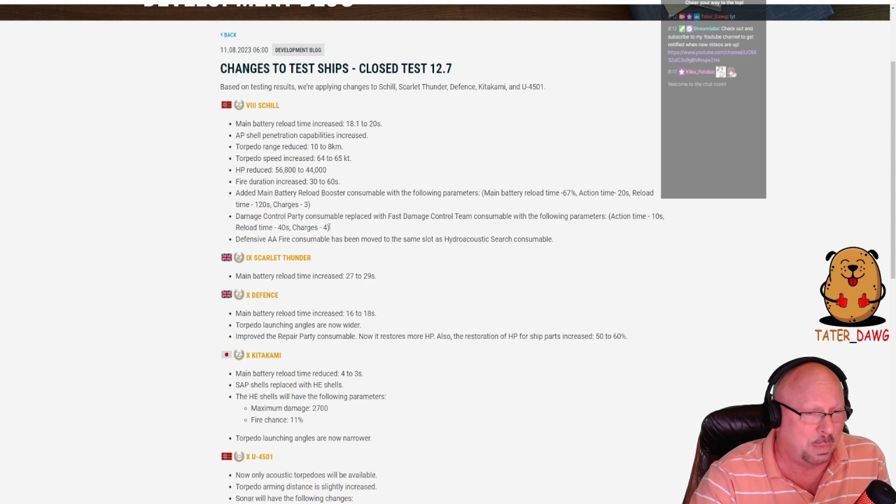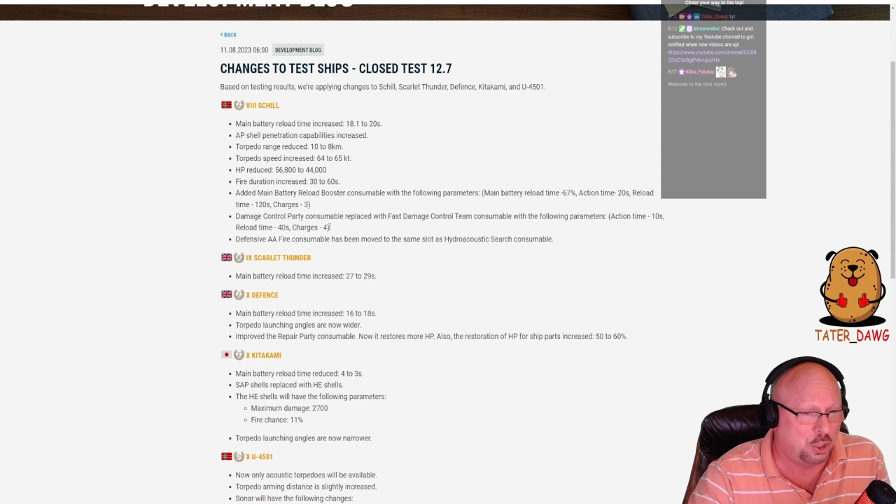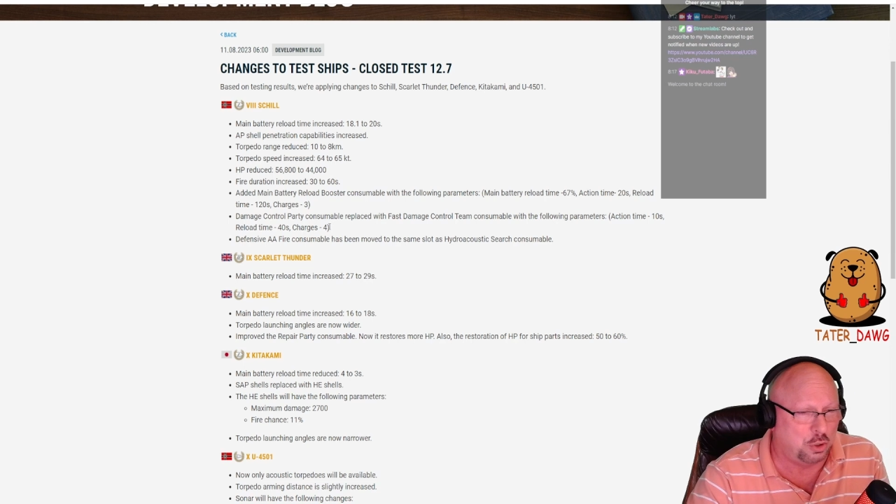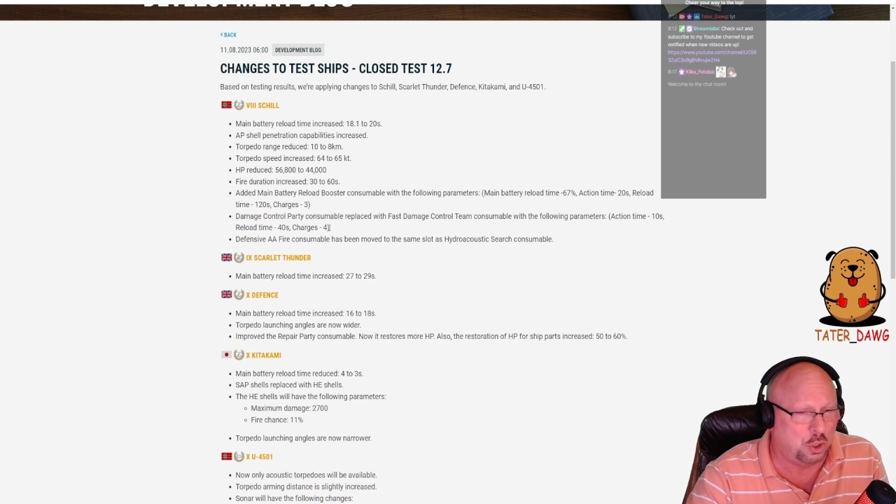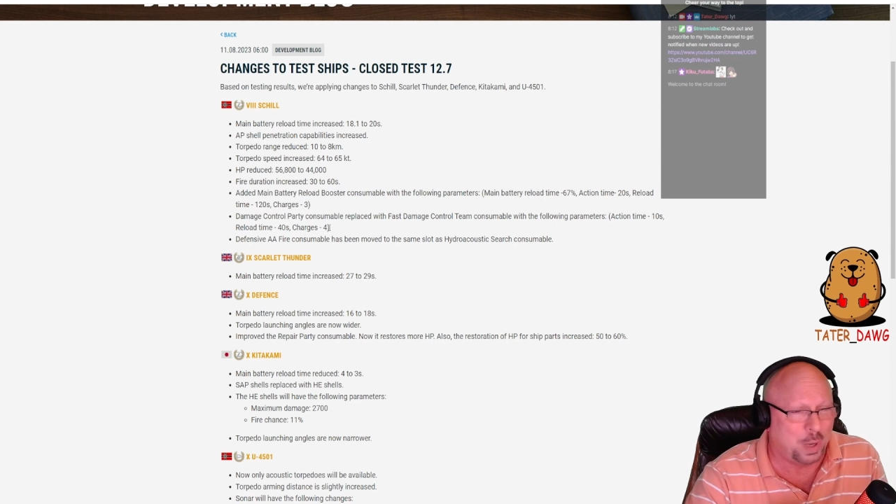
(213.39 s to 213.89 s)
but
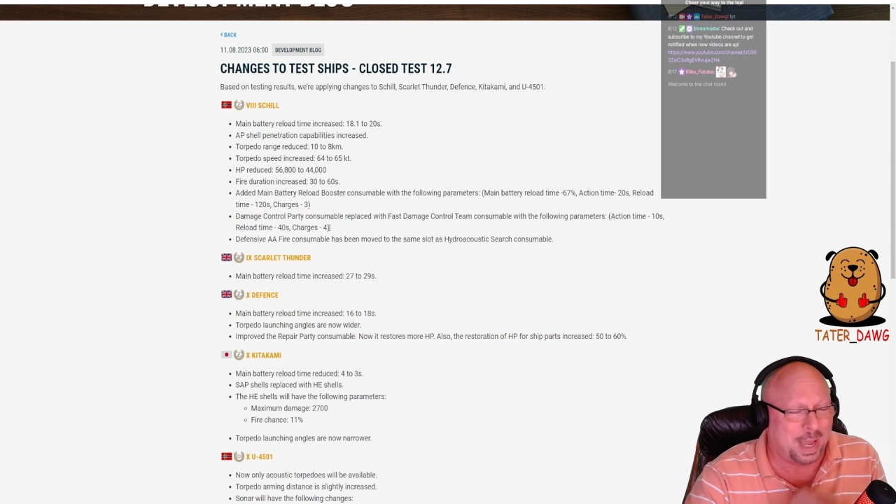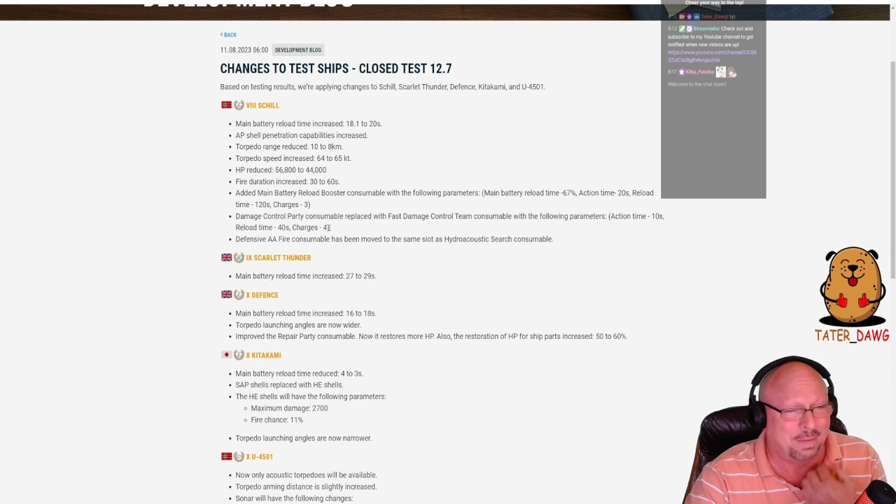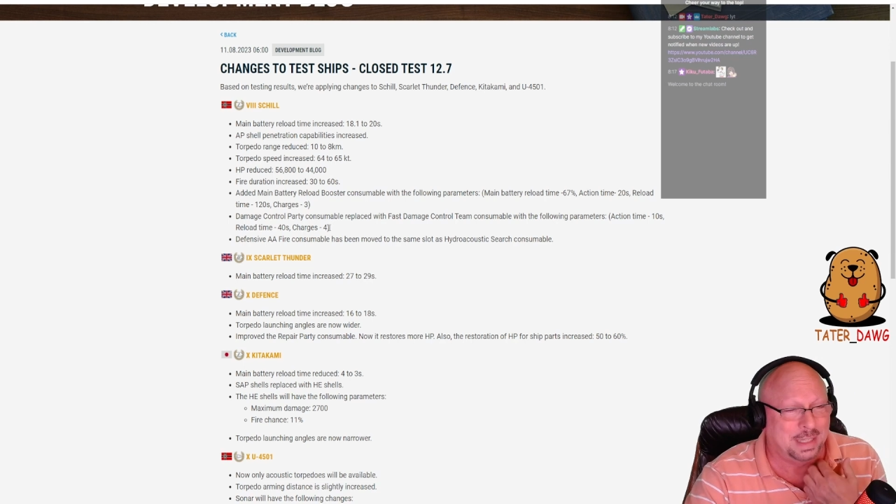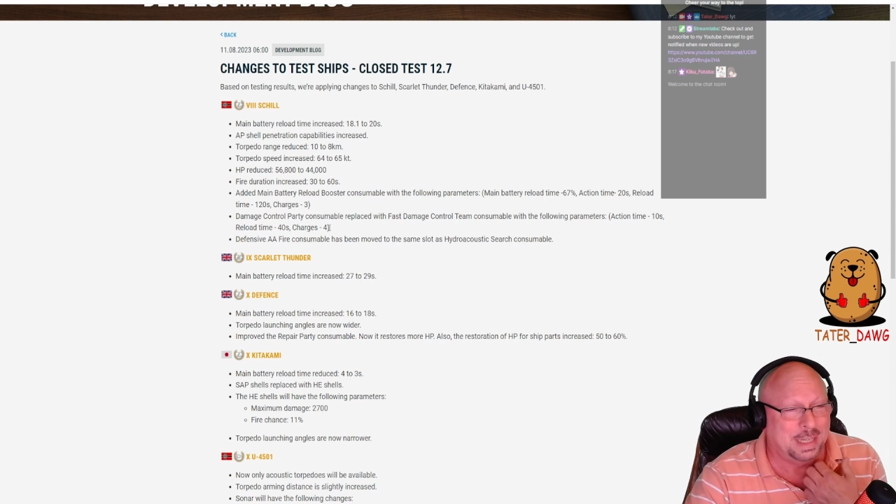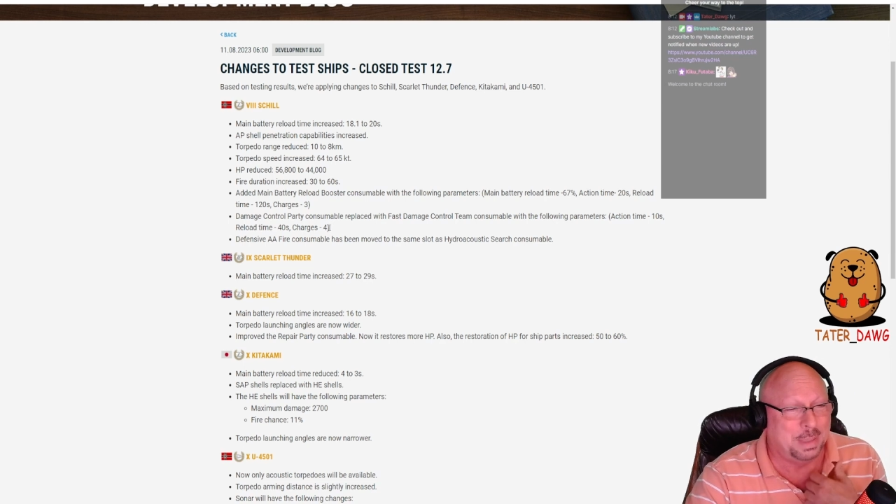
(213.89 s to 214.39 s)
you do have
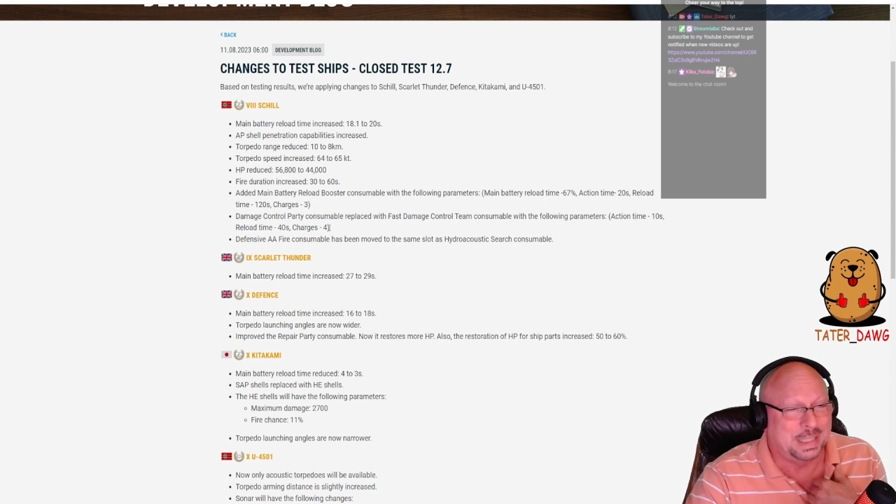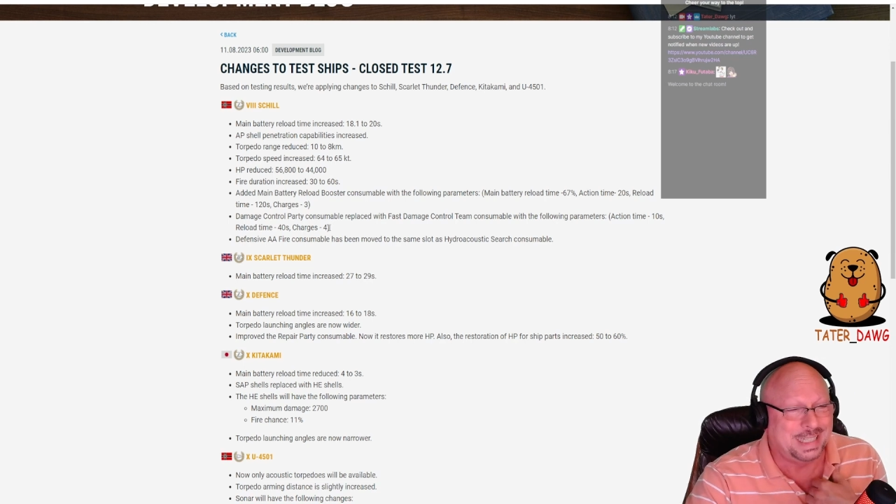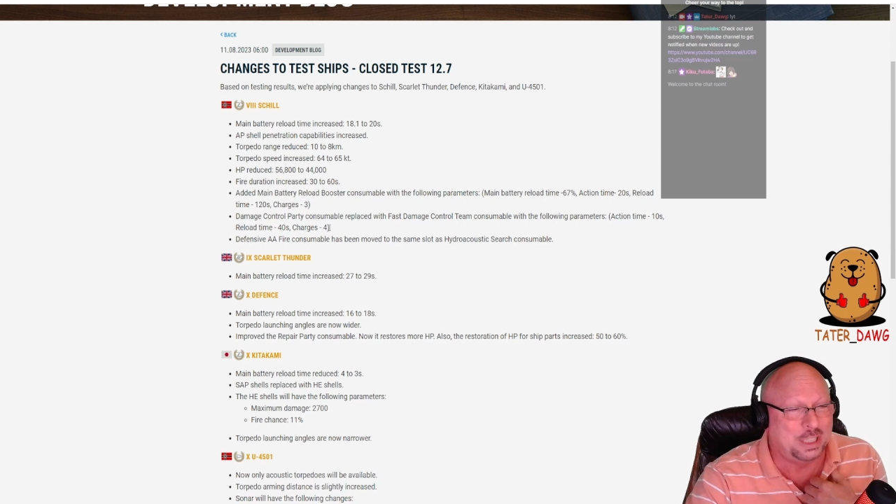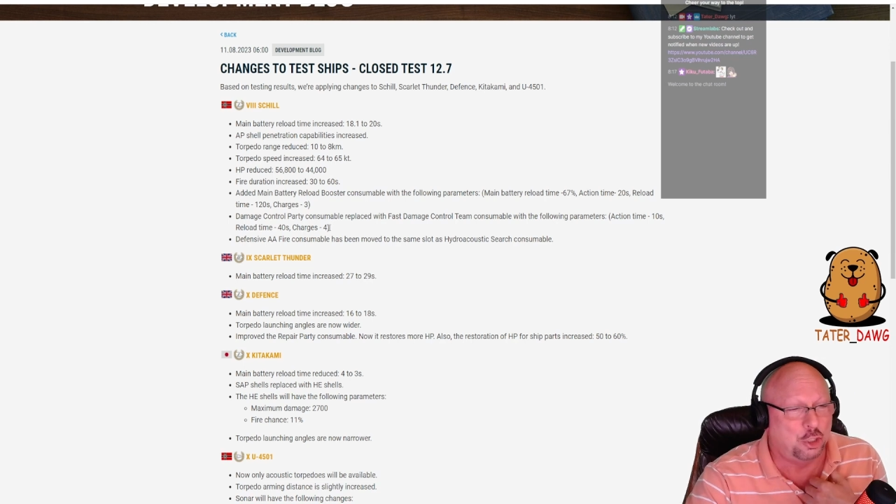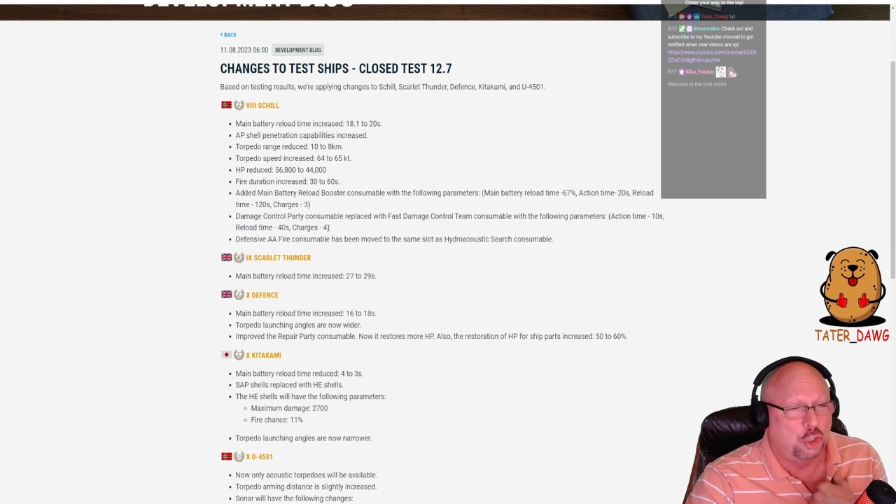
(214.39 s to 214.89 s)
limited